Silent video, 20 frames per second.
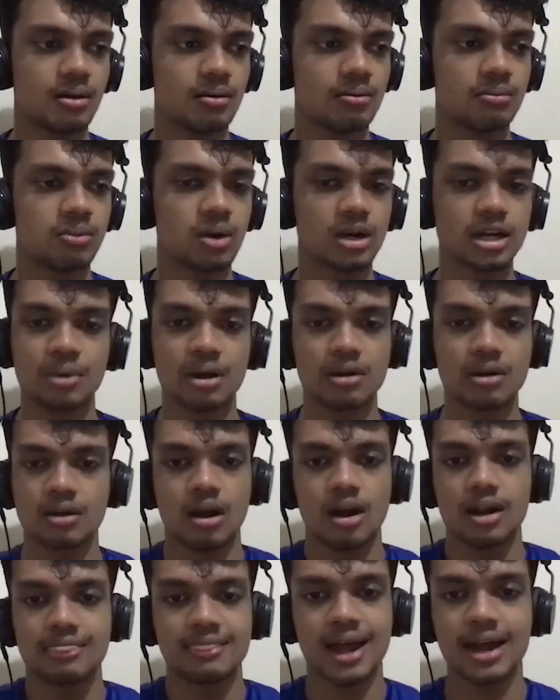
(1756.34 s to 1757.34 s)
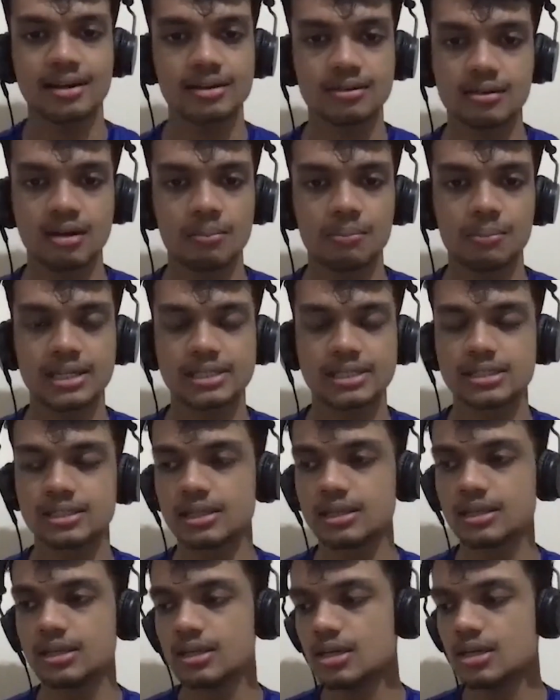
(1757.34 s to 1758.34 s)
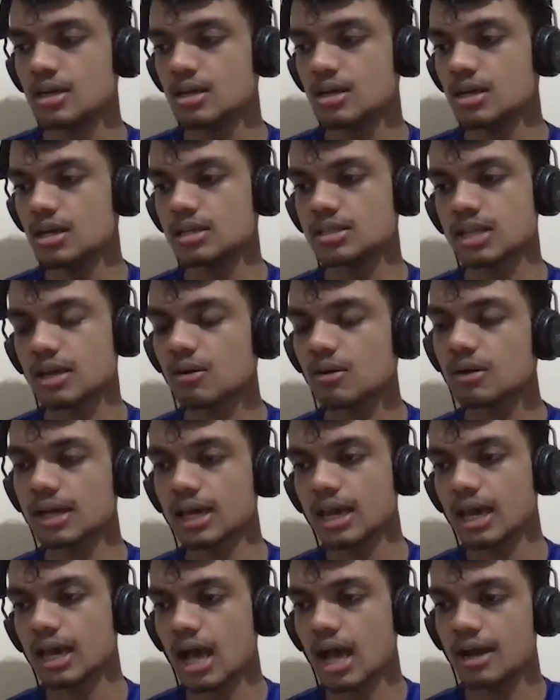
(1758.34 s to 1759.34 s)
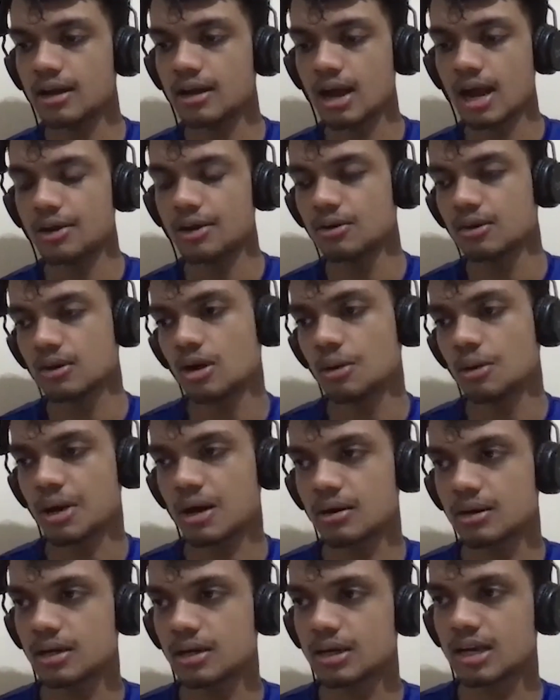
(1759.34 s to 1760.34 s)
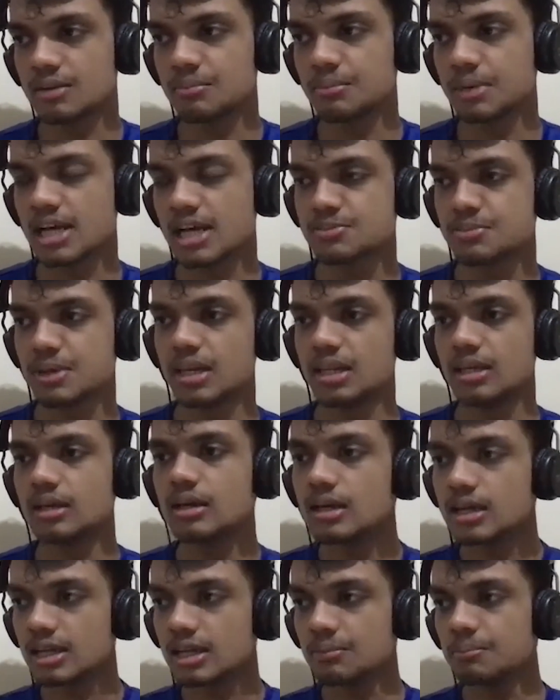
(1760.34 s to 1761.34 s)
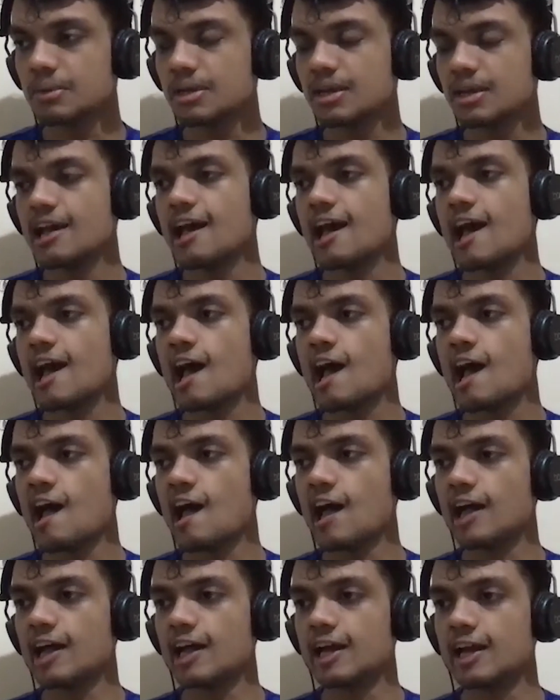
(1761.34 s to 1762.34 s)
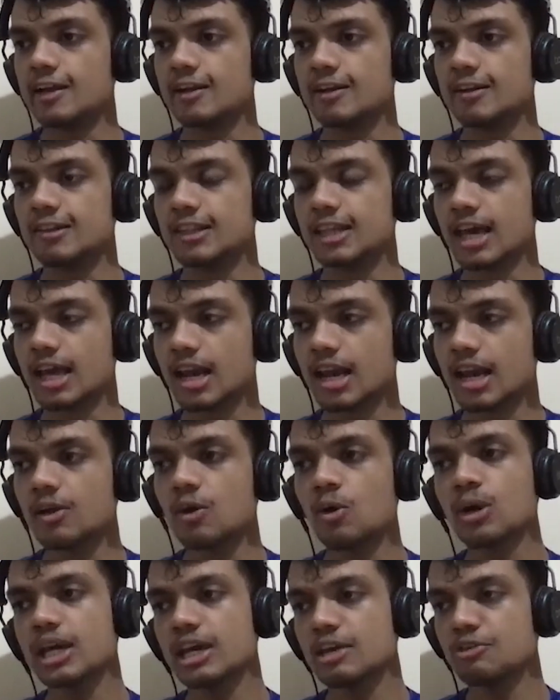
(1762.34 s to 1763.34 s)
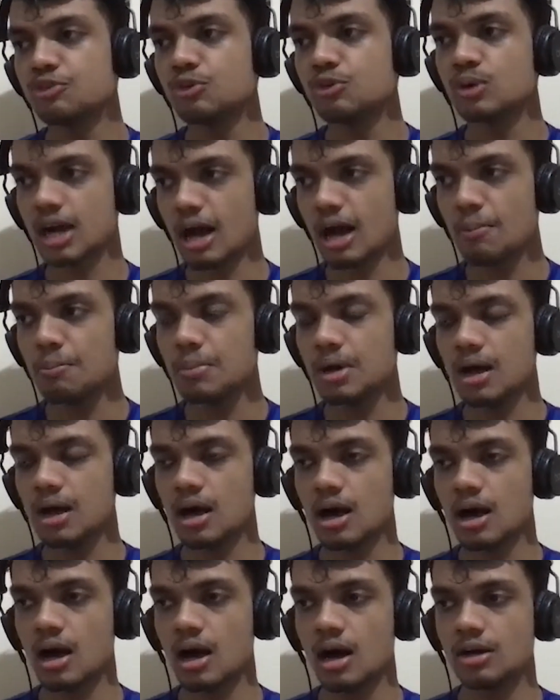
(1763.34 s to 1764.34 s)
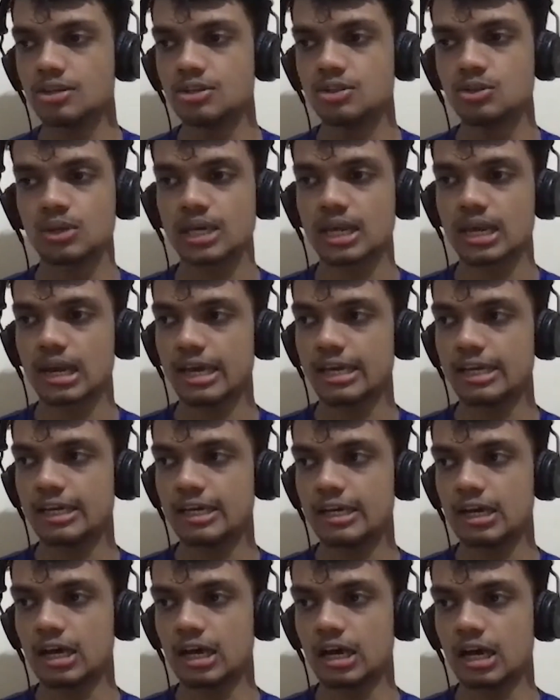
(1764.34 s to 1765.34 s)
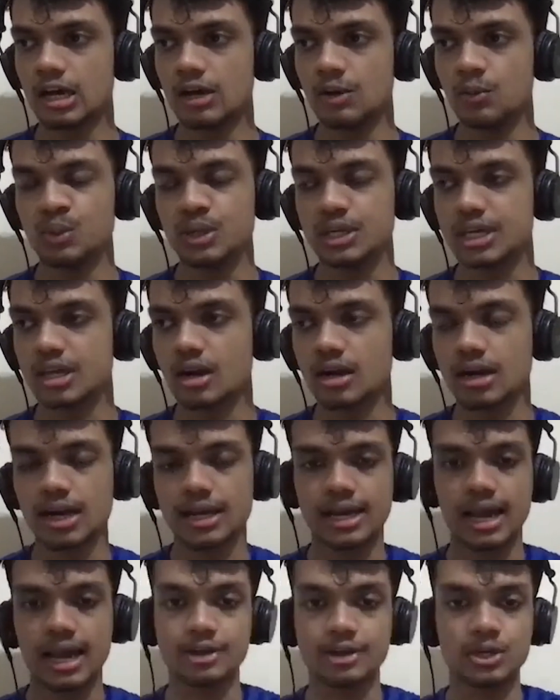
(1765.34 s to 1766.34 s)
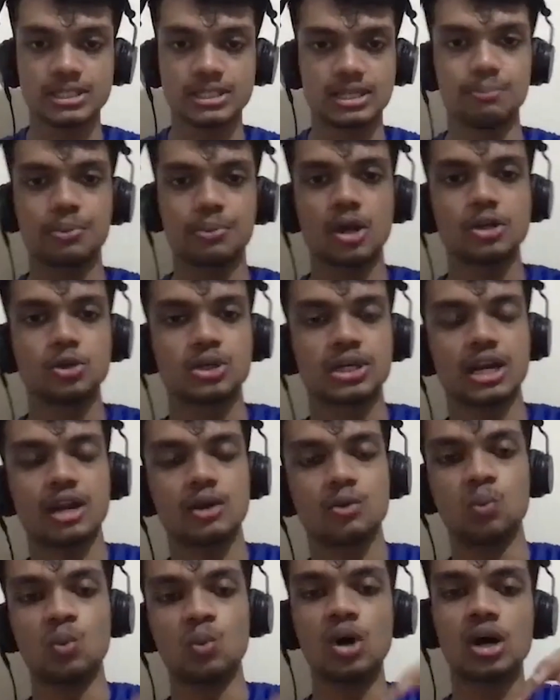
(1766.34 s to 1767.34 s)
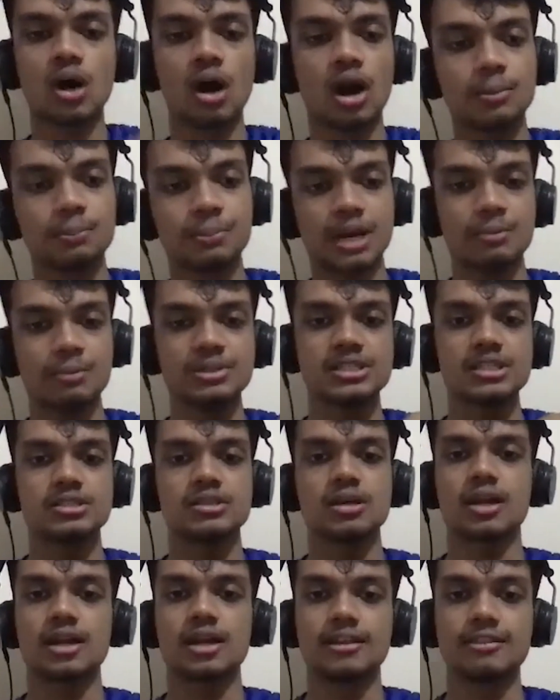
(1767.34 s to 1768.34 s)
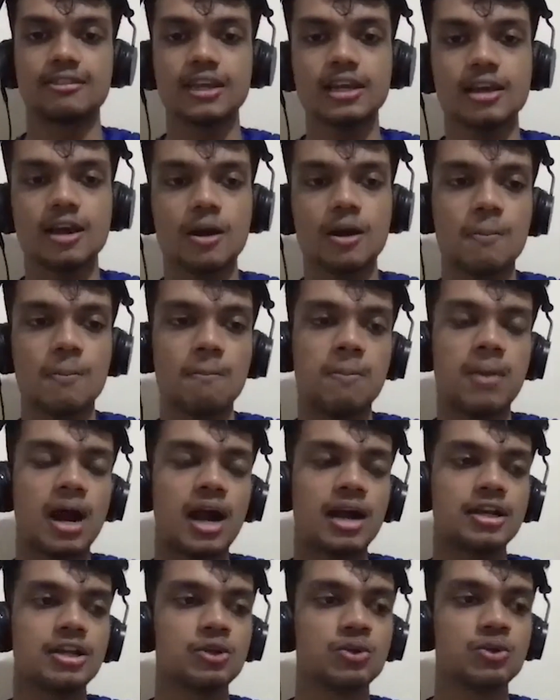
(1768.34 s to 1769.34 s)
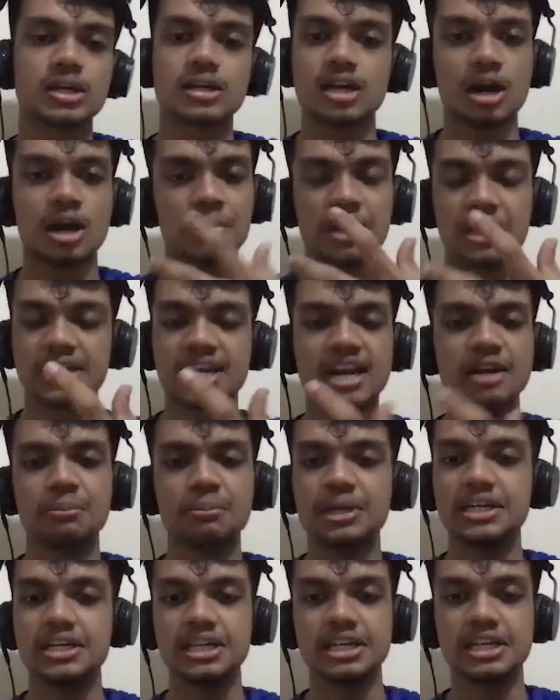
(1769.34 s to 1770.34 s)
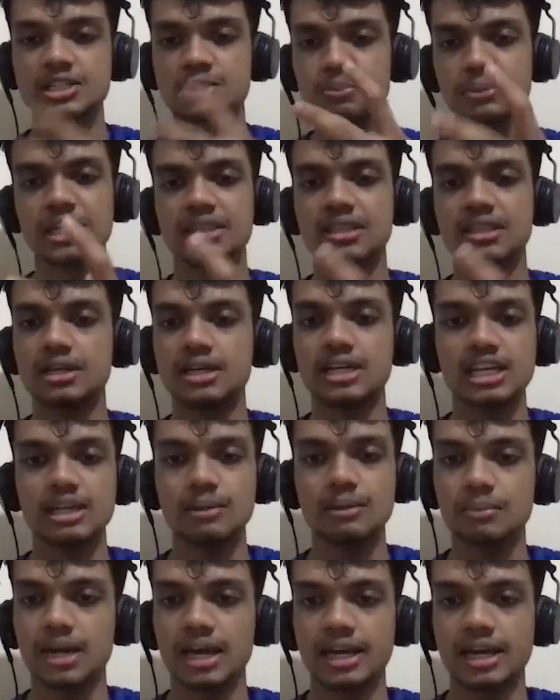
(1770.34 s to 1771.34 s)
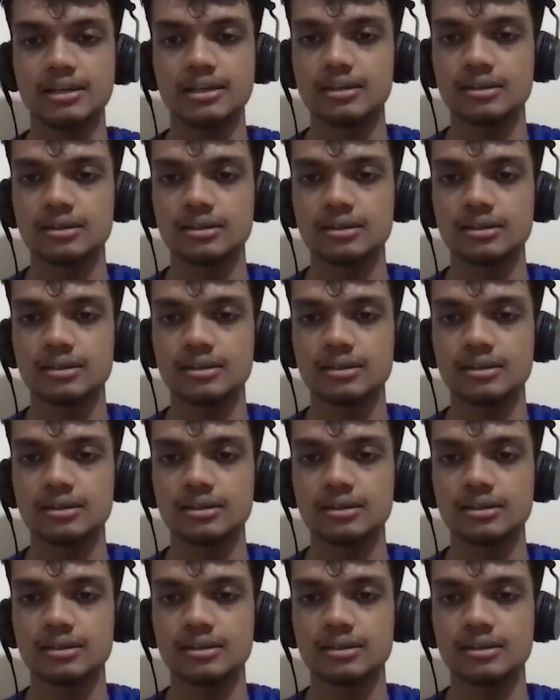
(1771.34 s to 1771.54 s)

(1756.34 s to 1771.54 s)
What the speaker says: what about all that complexity? He's like, okay, I don't know about it. Let me ask my legal team. And they're like, okay, if you come, you can like, we cannot like add you as an employee. You cannot work on premises or anything, but you can come attend meetings, meet the team, like,